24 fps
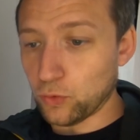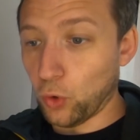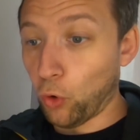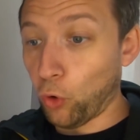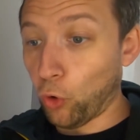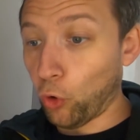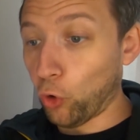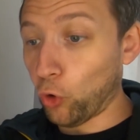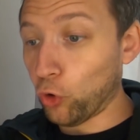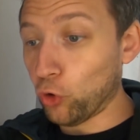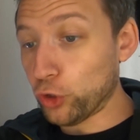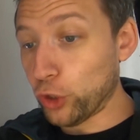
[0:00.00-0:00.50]

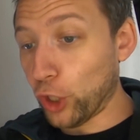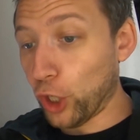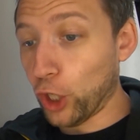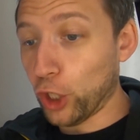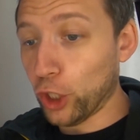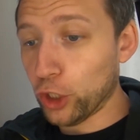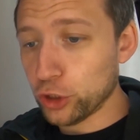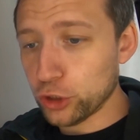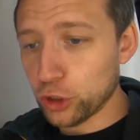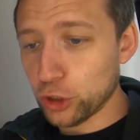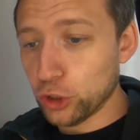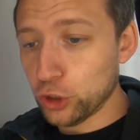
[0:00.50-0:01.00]
Oh yeah,
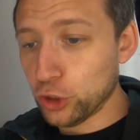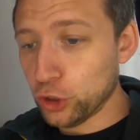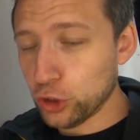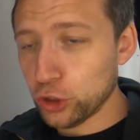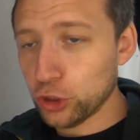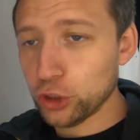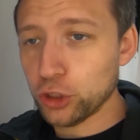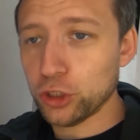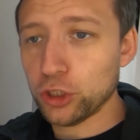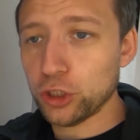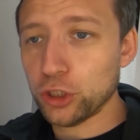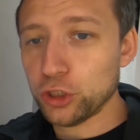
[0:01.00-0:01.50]

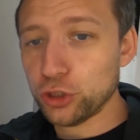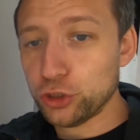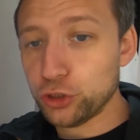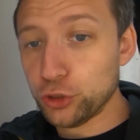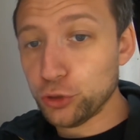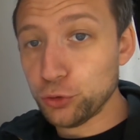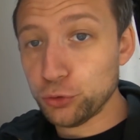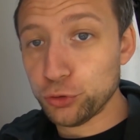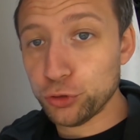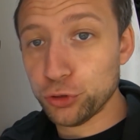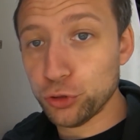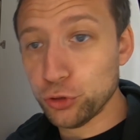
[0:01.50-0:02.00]

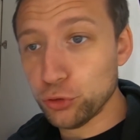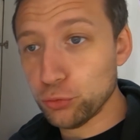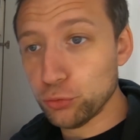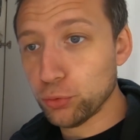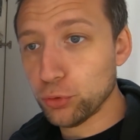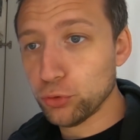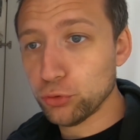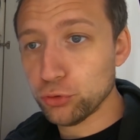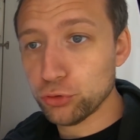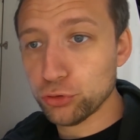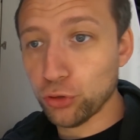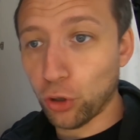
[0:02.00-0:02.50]
YouTube,
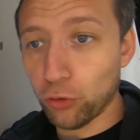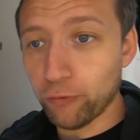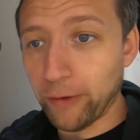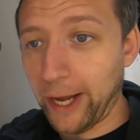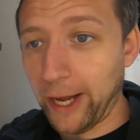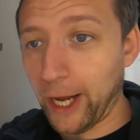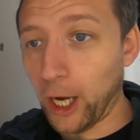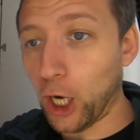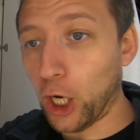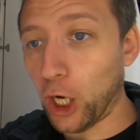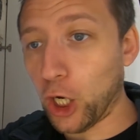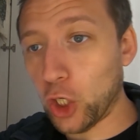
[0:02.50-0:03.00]
it's not
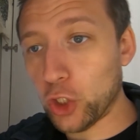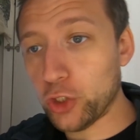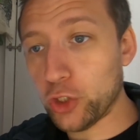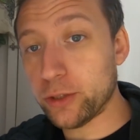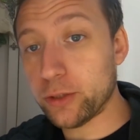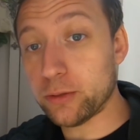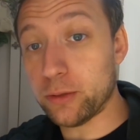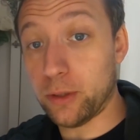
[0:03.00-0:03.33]
that hard.